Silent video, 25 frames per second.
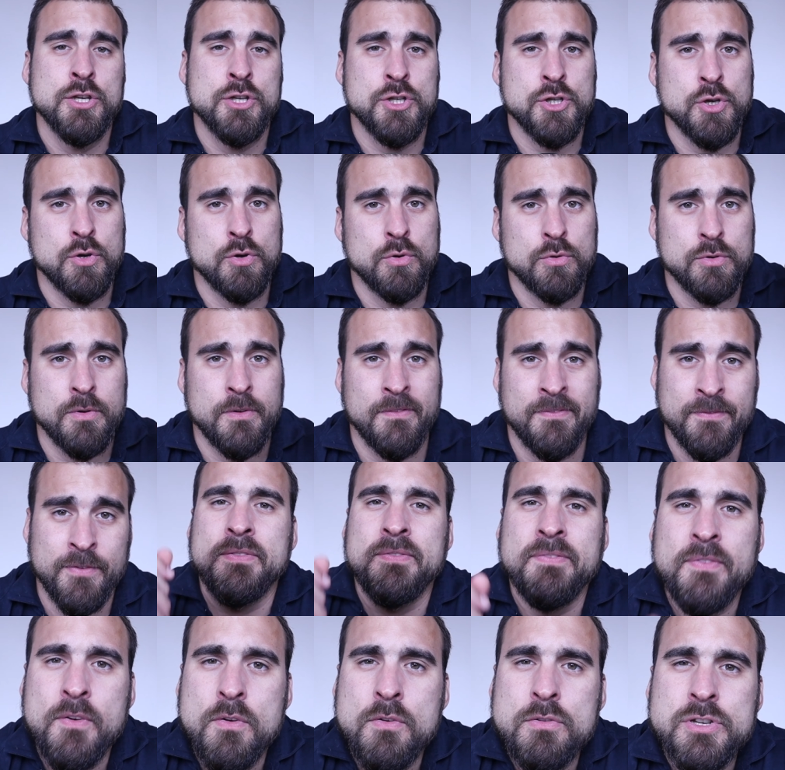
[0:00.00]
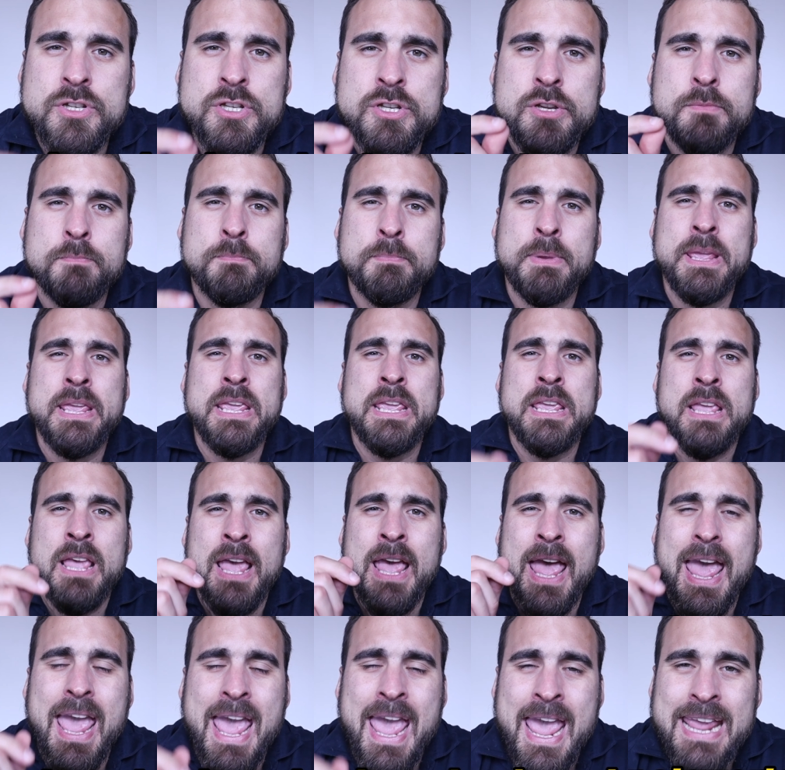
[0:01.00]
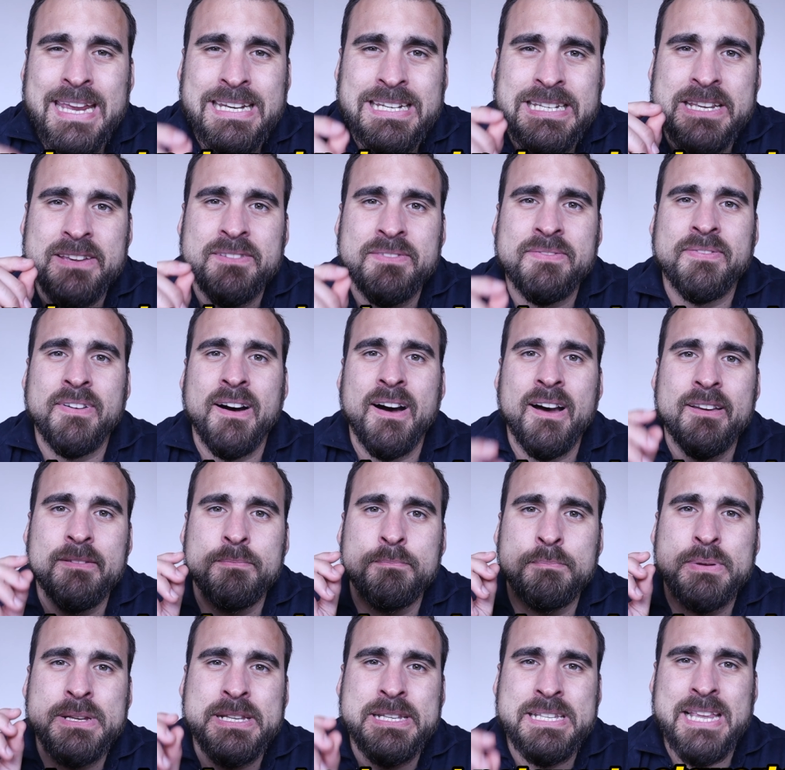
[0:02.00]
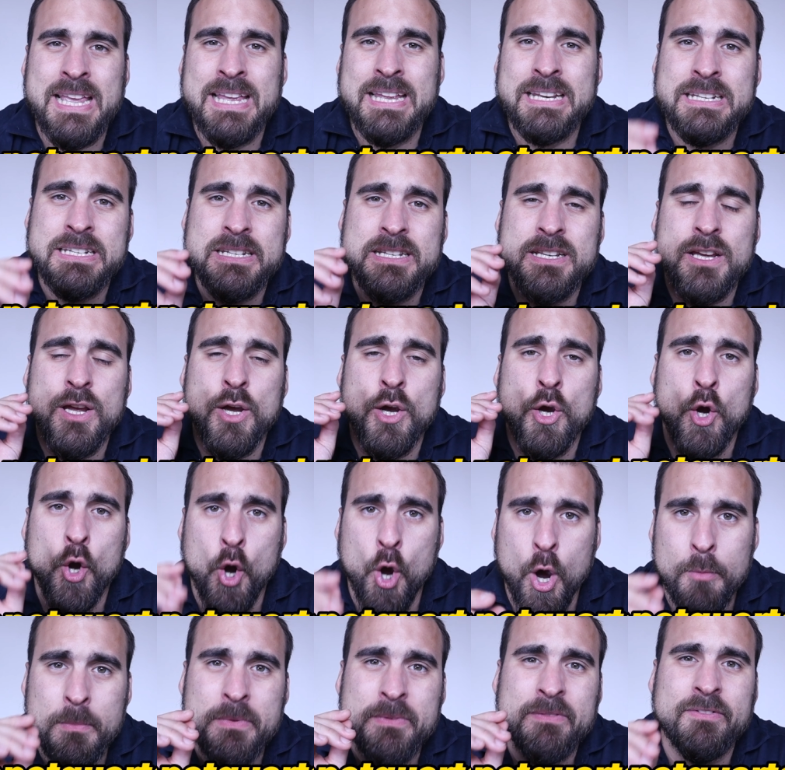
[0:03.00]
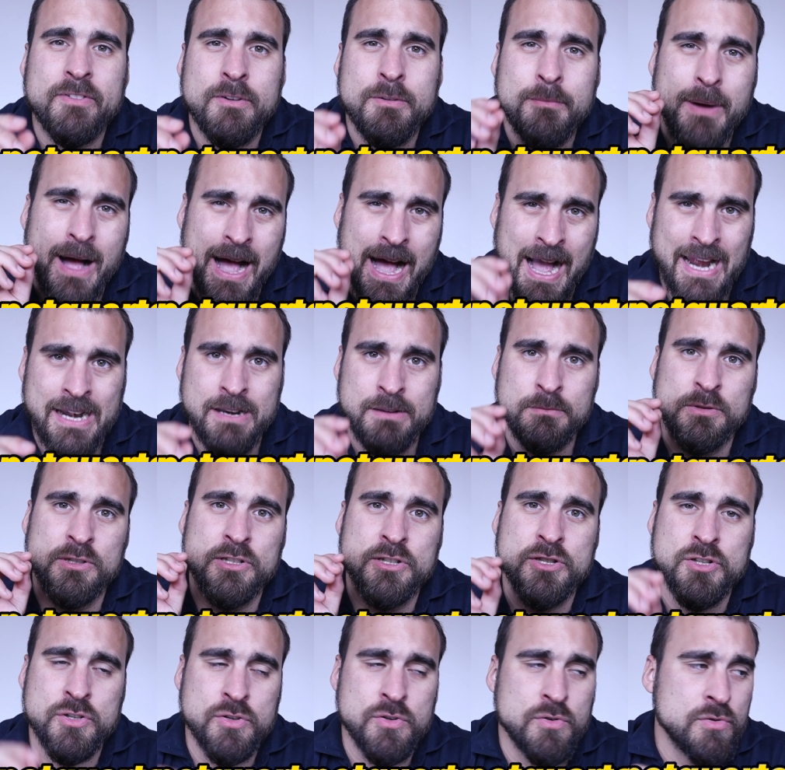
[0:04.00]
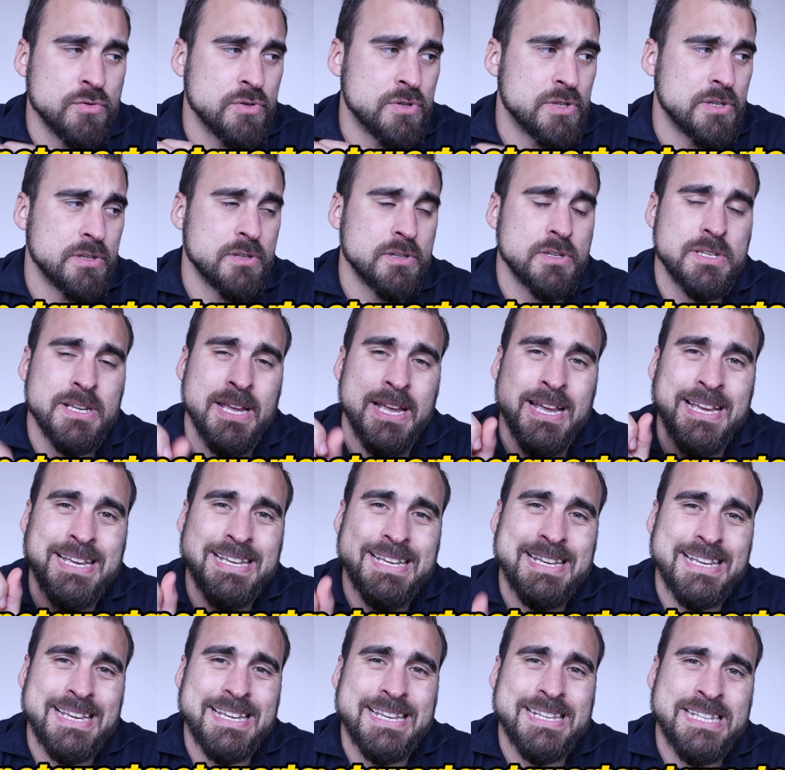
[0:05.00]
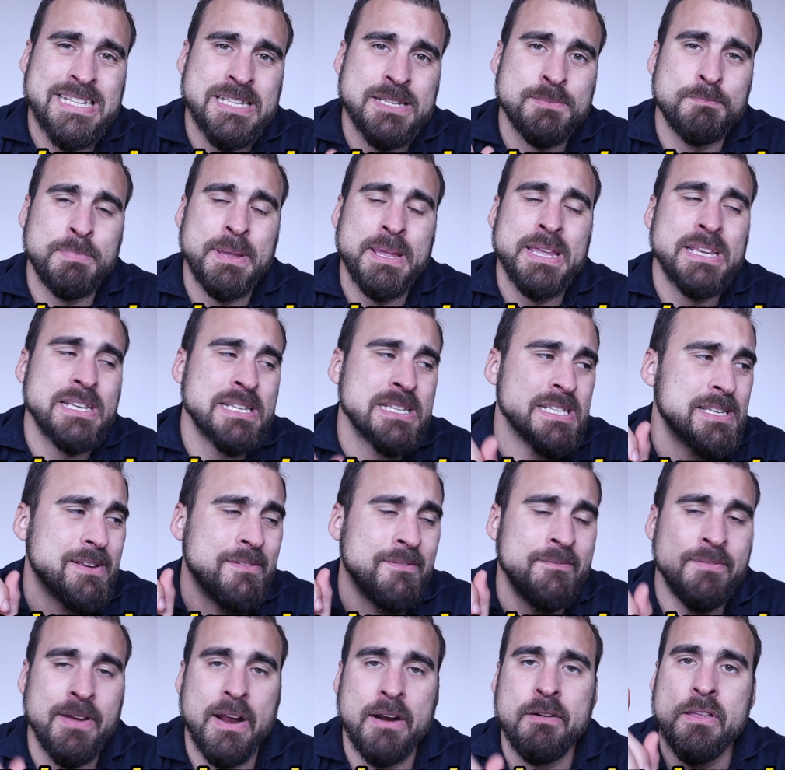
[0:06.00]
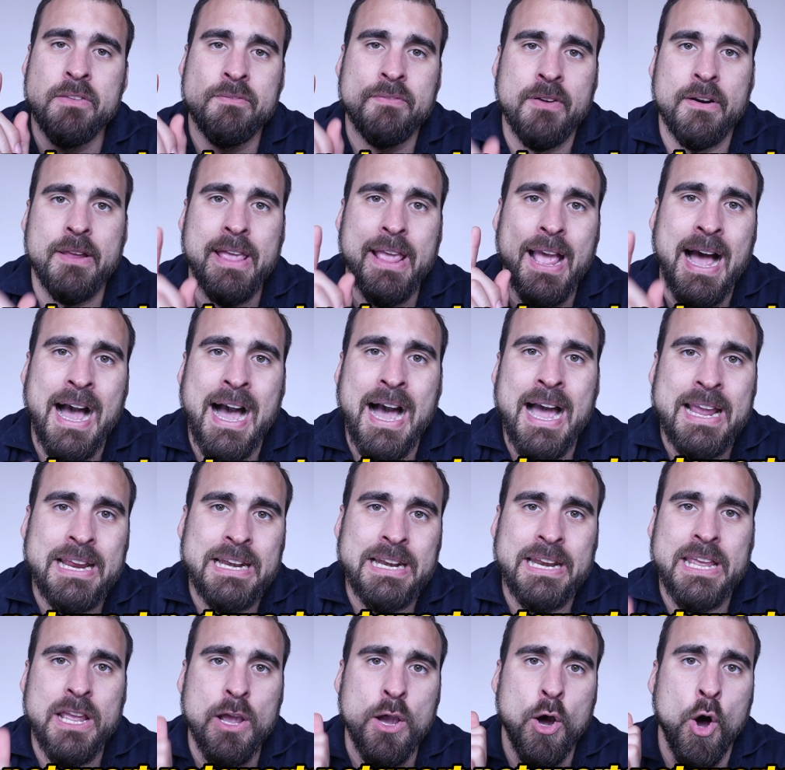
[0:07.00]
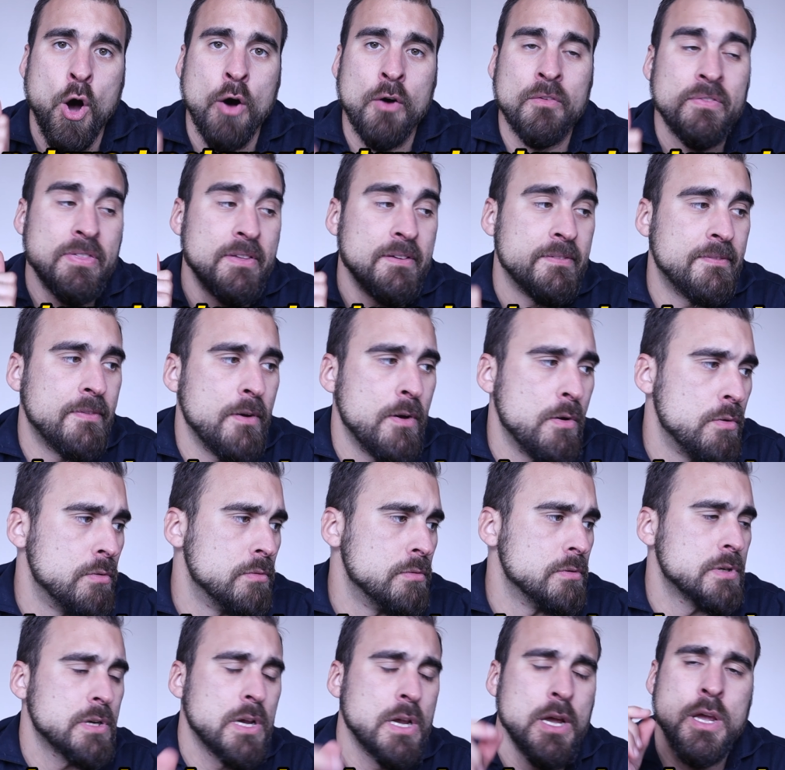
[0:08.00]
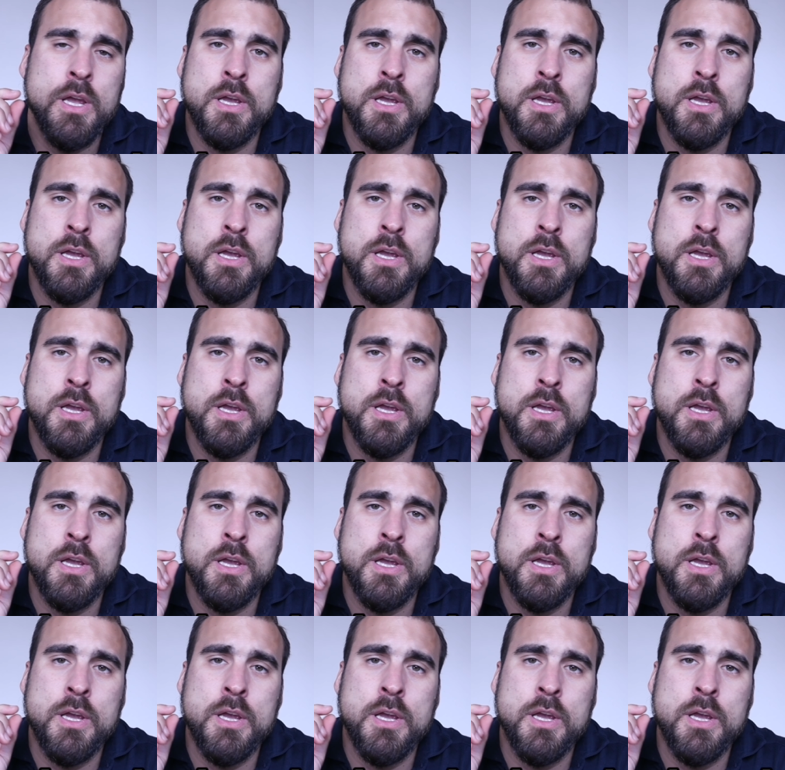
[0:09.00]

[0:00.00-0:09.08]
So for food to be 85% coming from animal sources speaks very, very highly of the food.